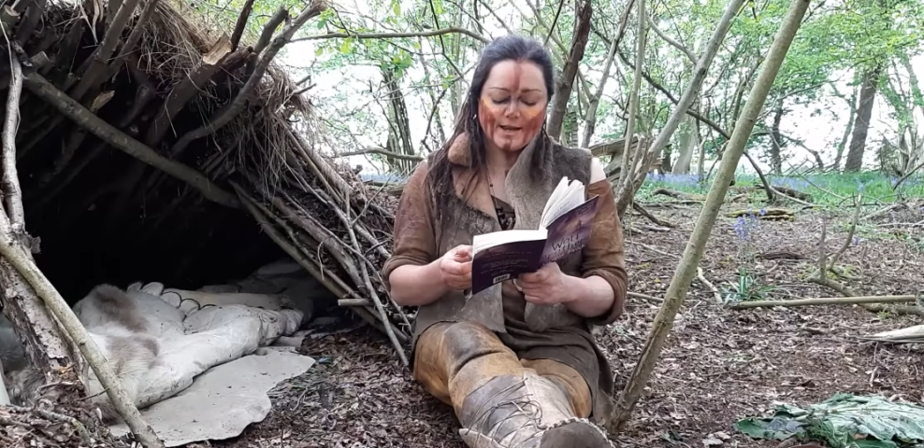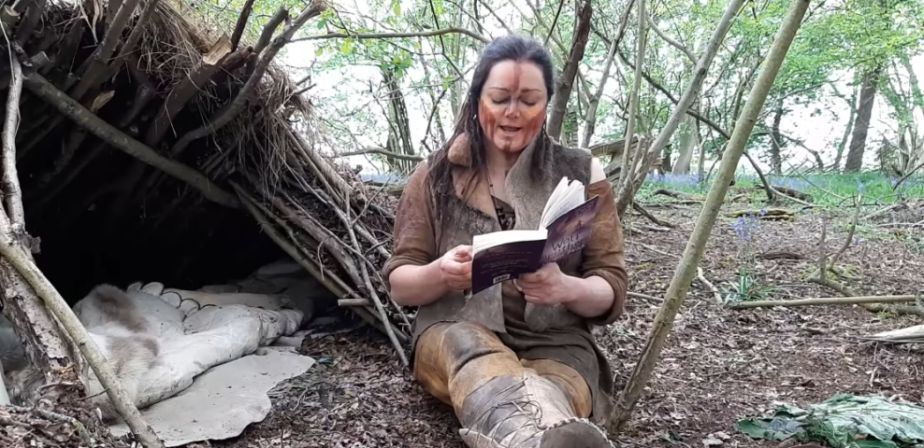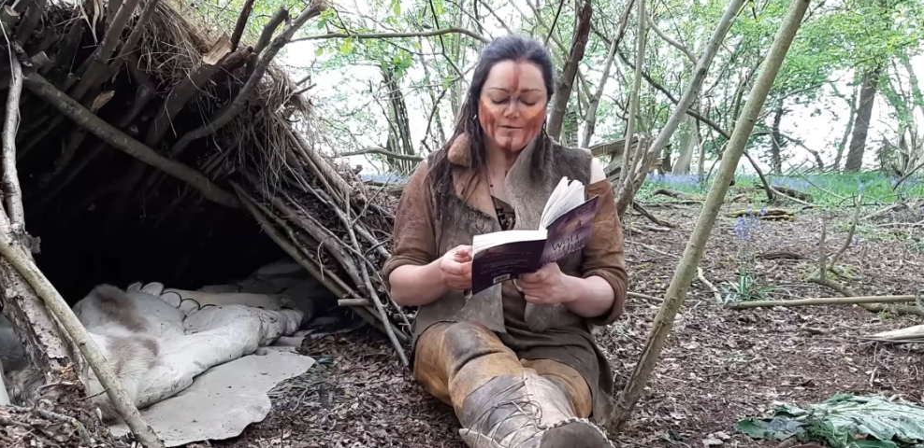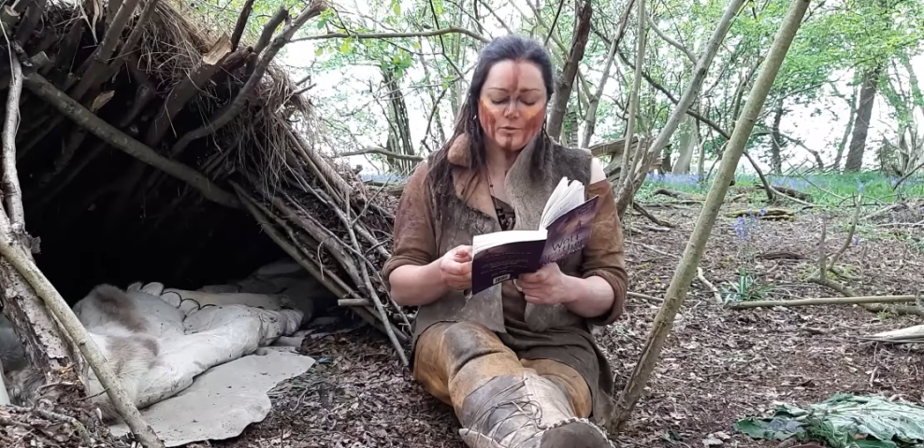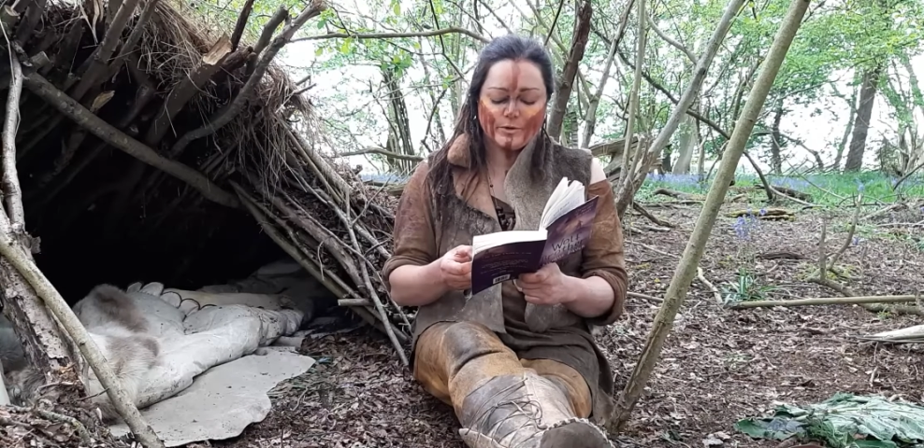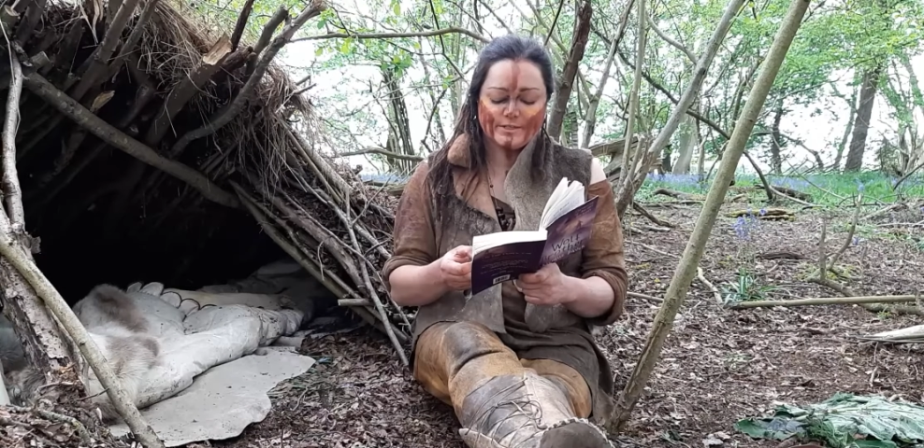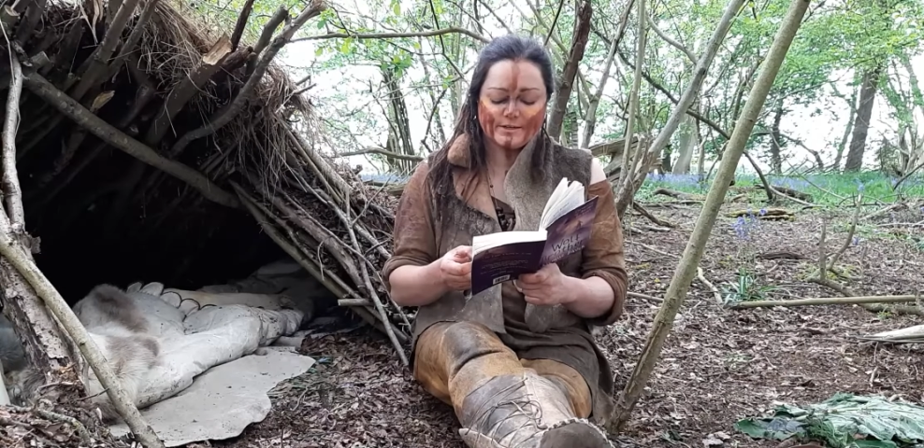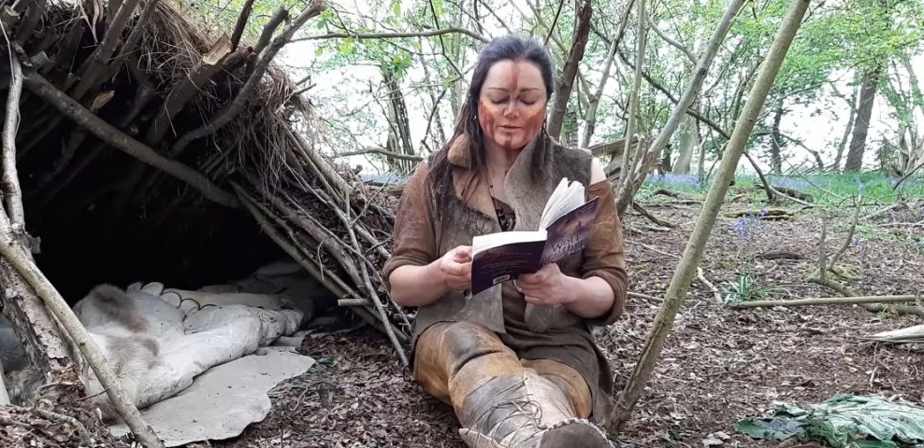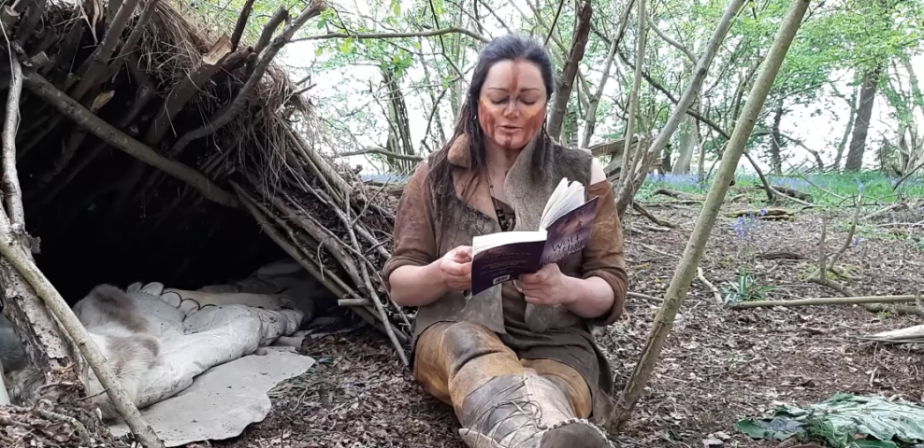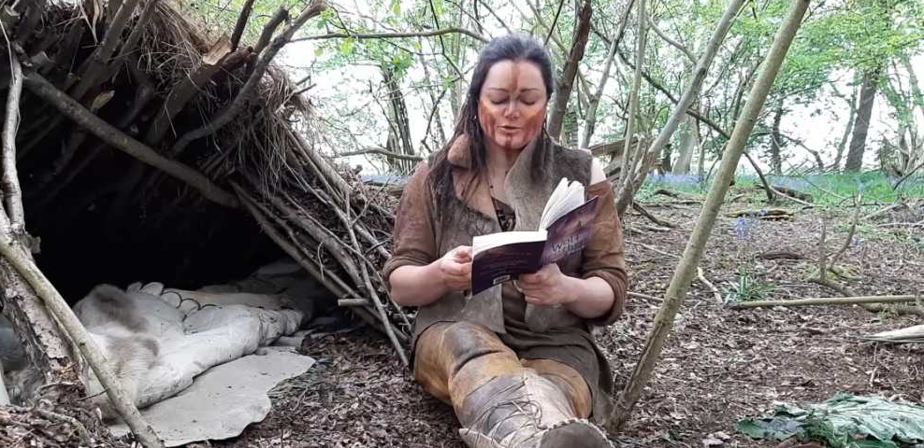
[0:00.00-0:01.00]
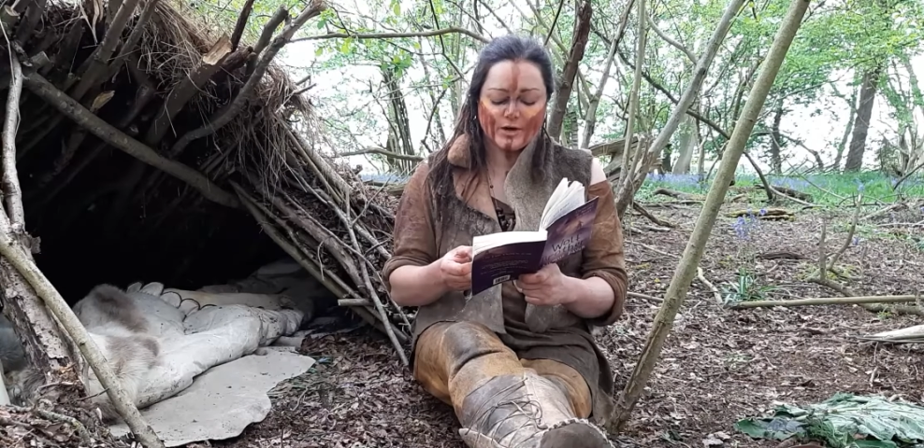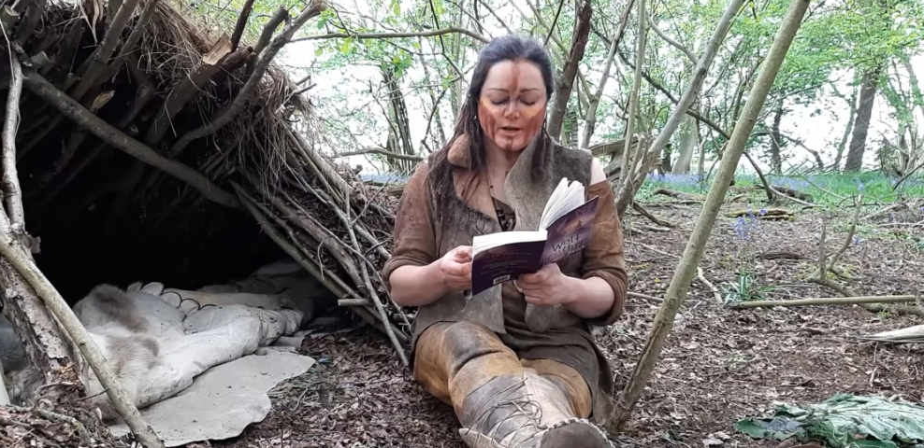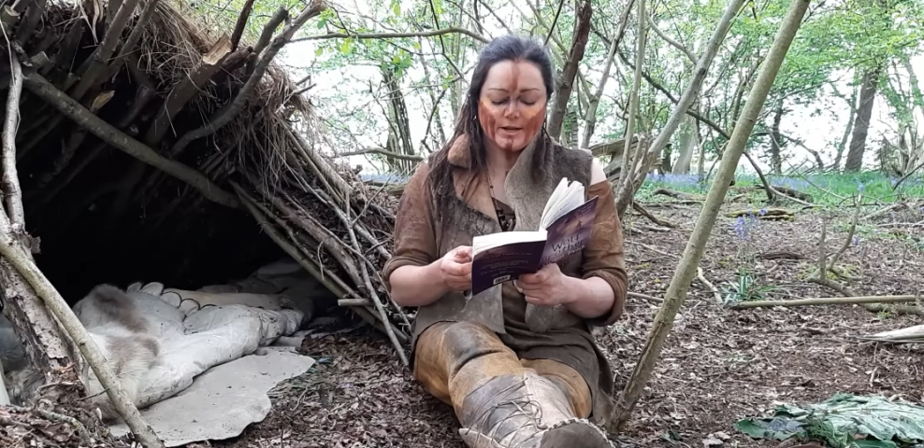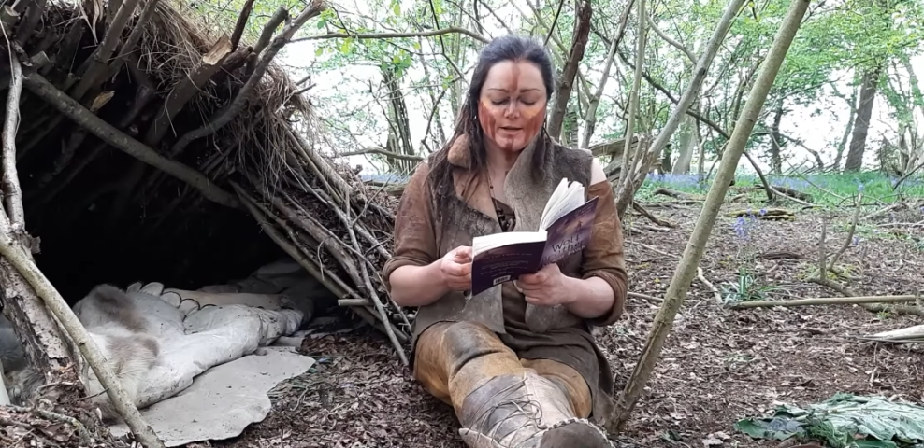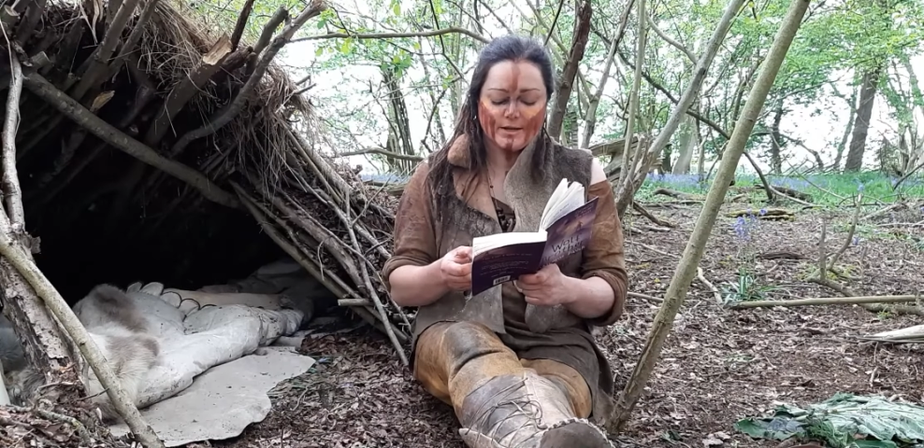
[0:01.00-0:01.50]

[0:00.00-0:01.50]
gave the whistle a try.